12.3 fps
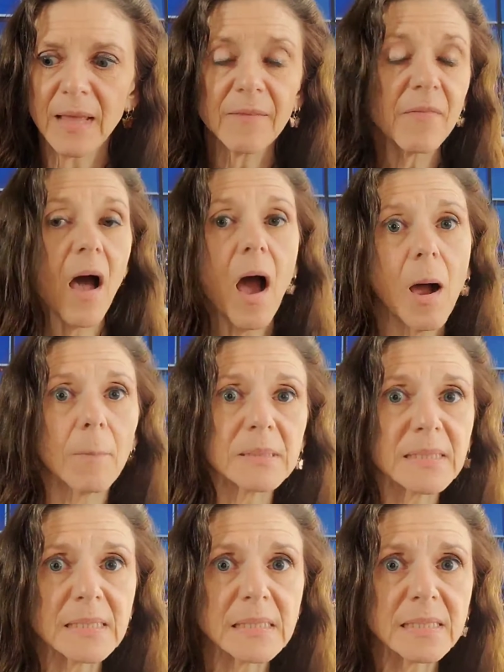in the
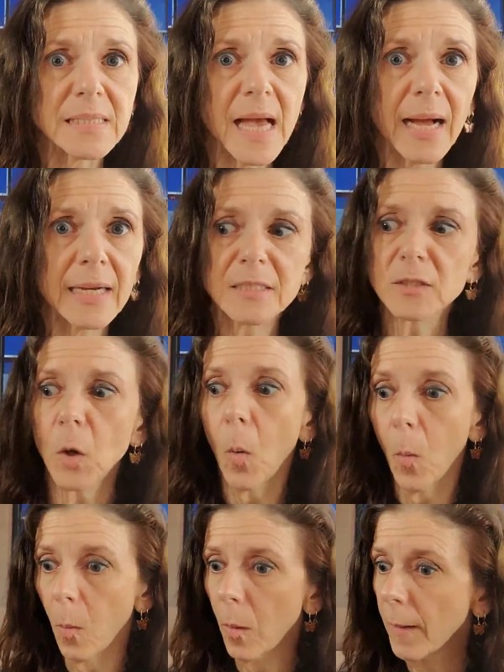opposite sex
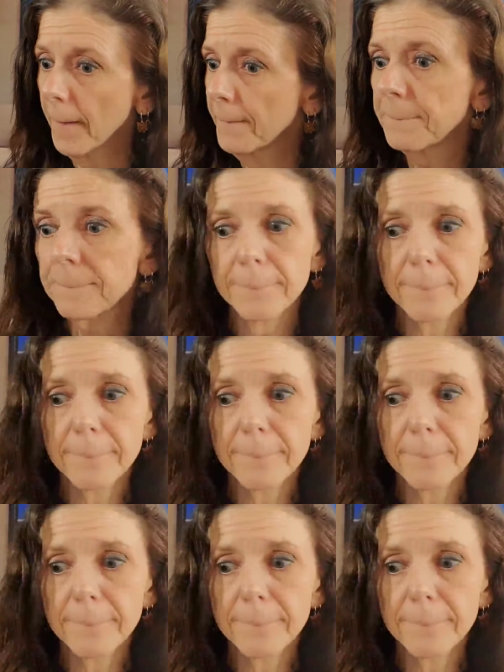or